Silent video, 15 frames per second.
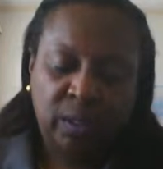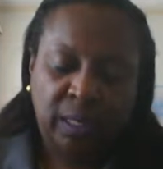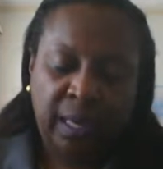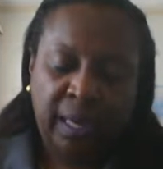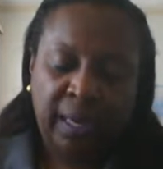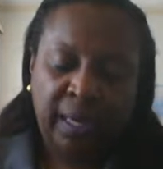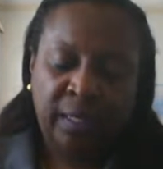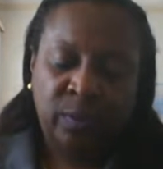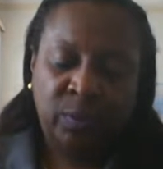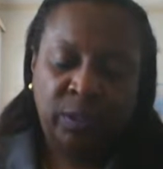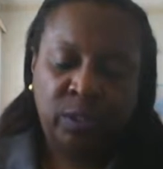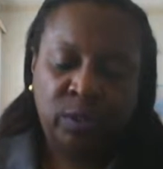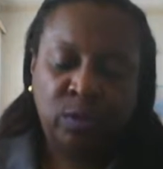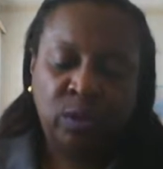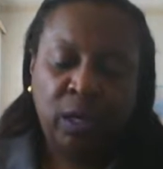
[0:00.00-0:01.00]
And we
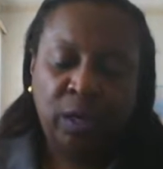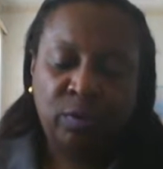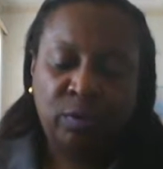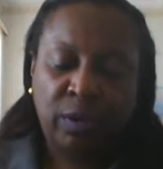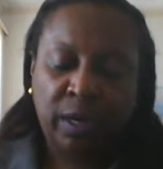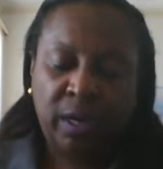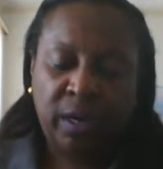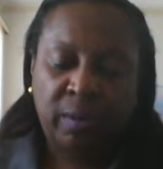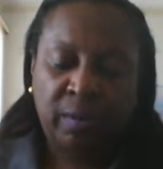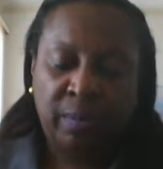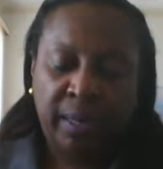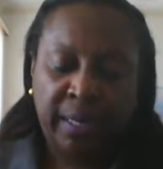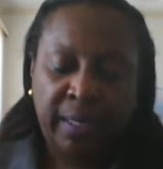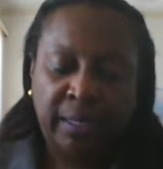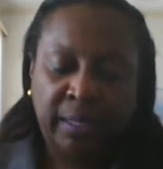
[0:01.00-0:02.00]
do not
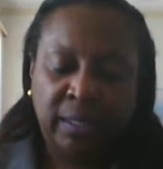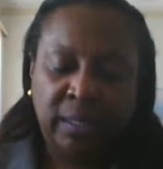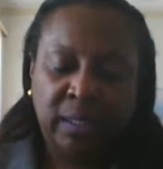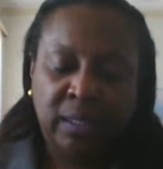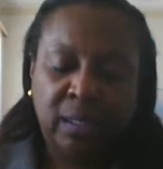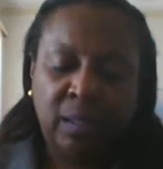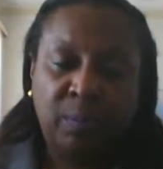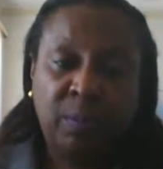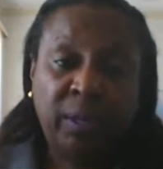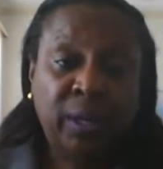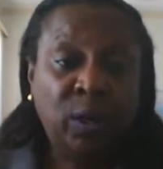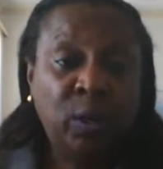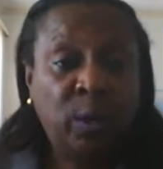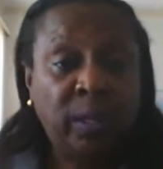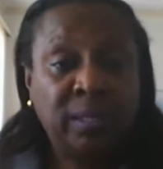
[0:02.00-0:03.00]
recommend
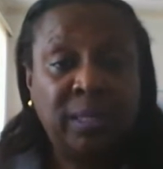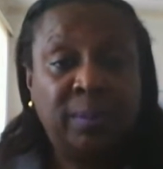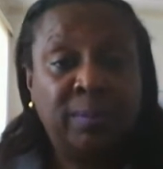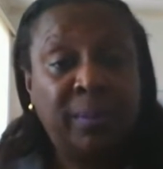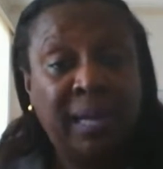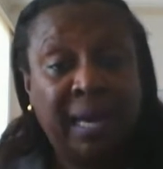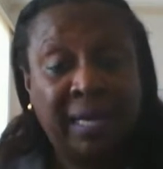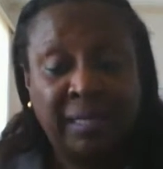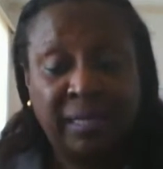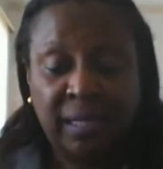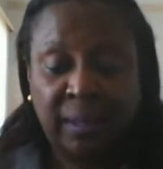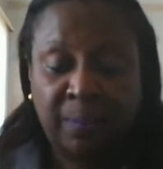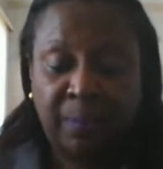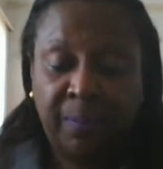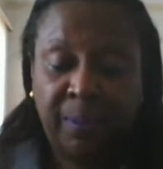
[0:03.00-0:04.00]
putting oils in
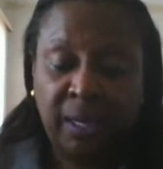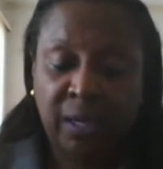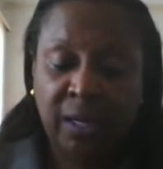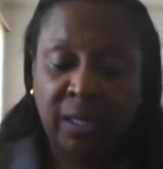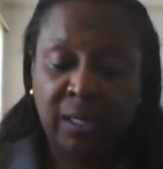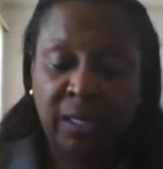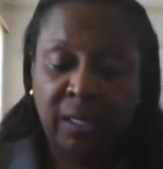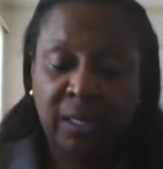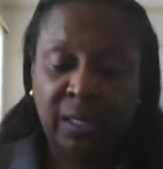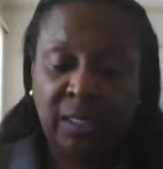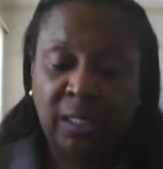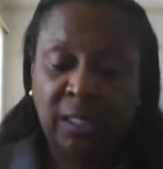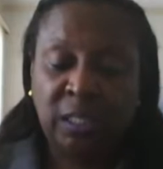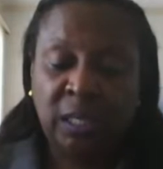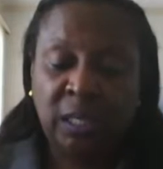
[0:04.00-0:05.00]
plastic because
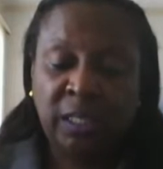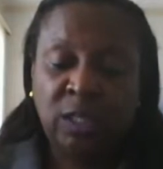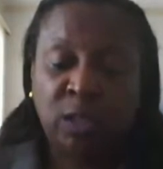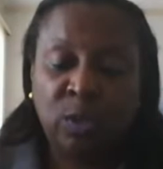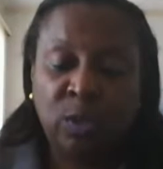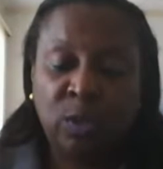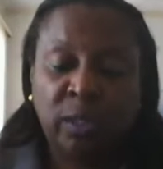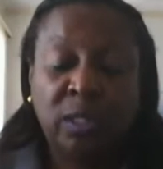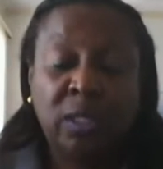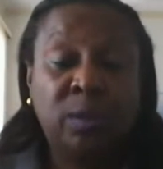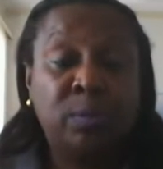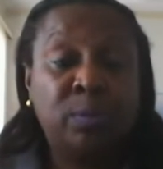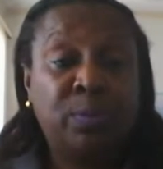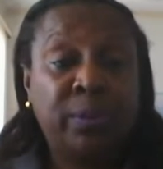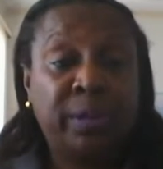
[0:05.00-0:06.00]
the essential oils
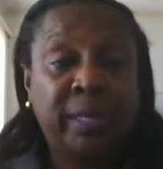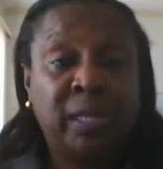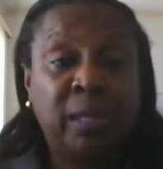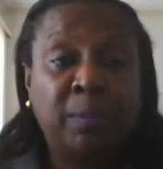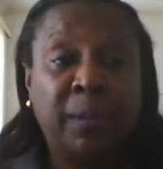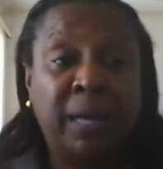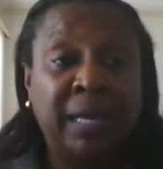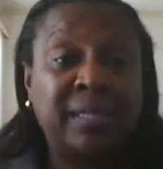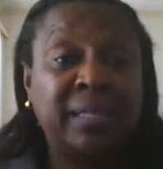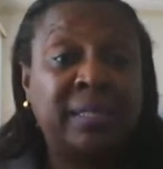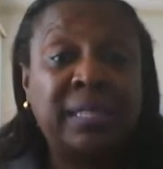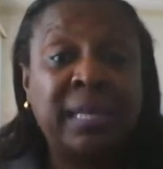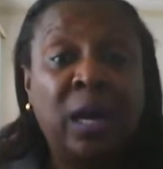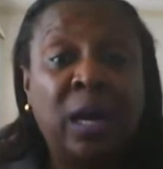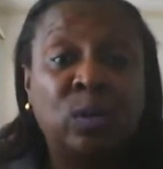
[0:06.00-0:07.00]
can break the
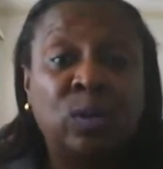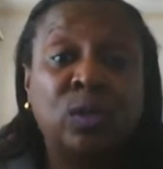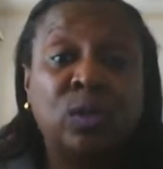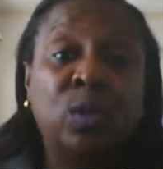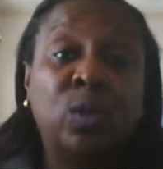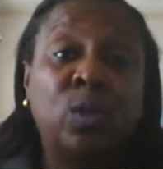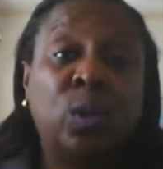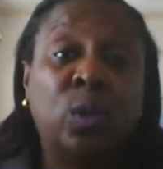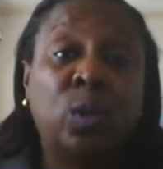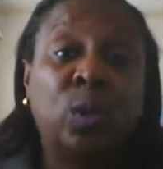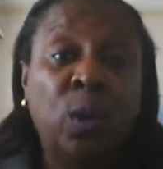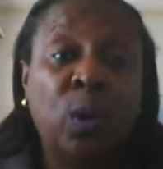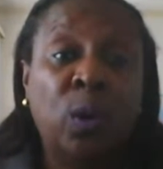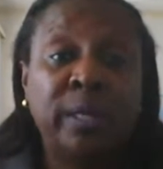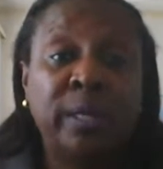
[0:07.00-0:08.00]
plastic down. So you
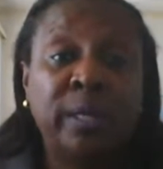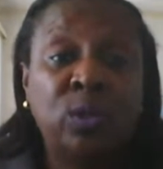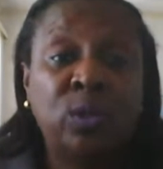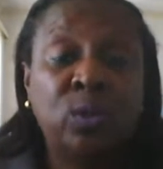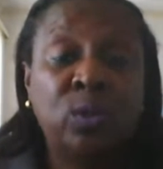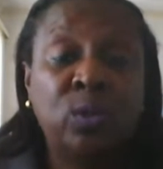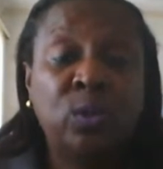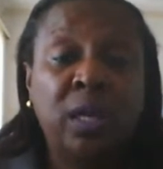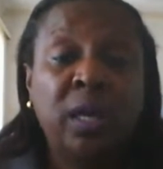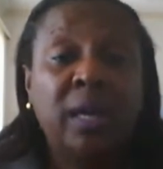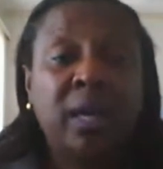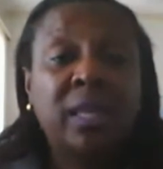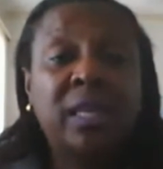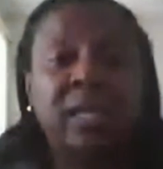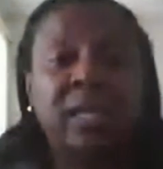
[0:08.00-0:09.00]
always use
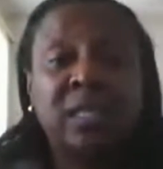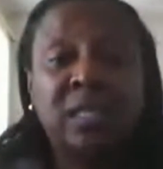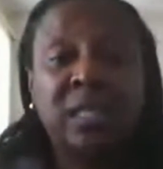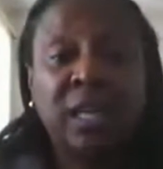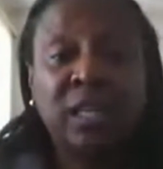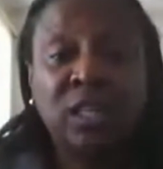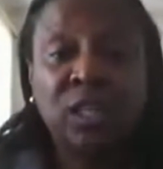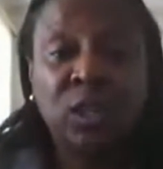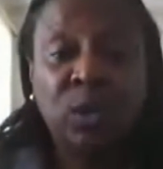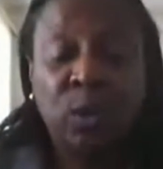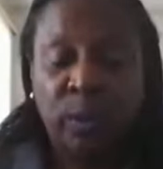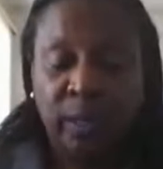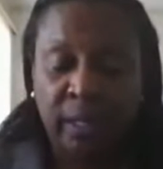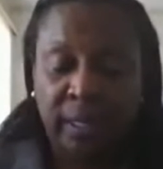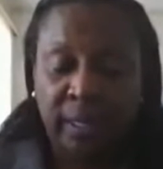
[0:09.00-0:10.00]
the essential
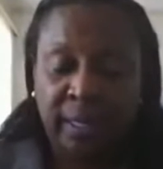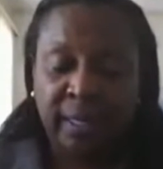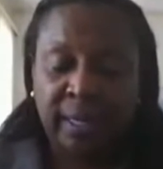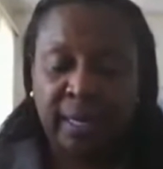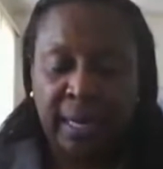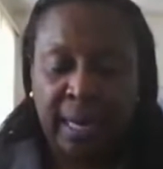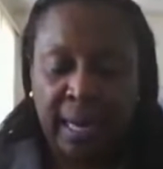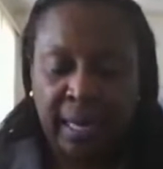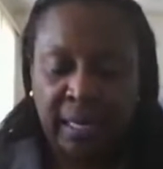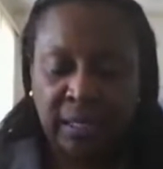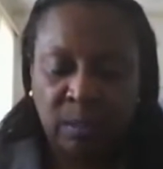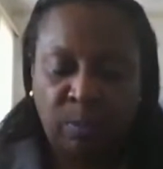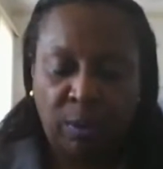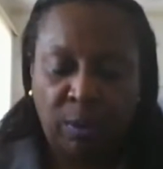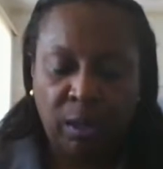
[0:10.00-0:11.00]
oil in
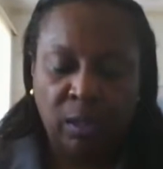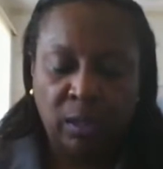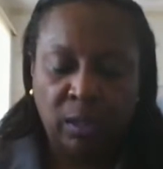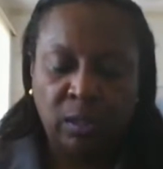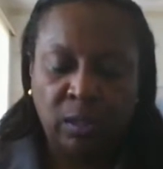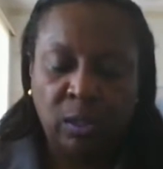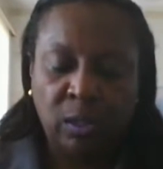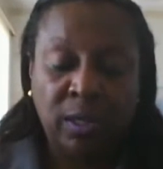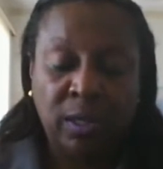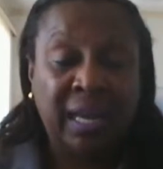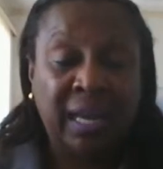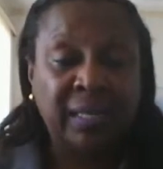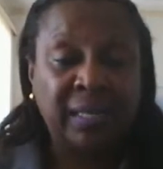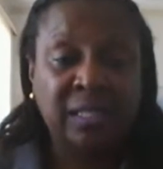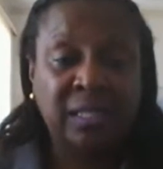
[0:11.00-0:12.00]
glass bottles or
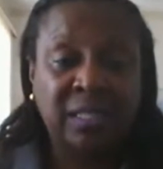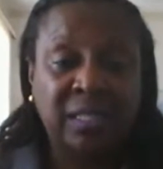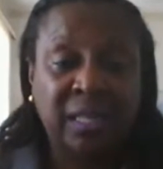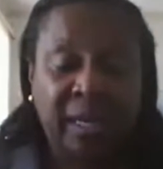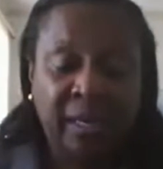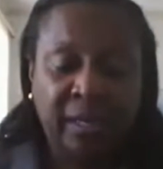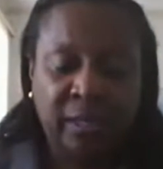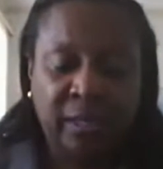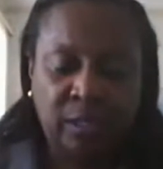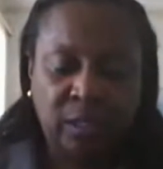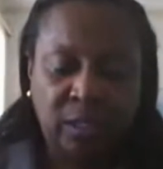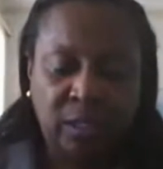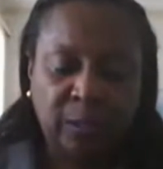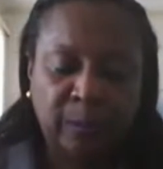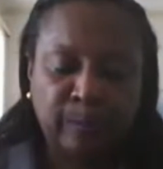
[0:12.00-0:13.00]
glass
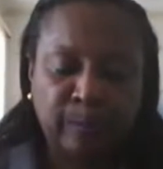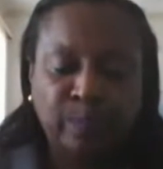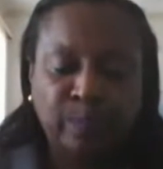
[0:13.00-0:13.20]
containers.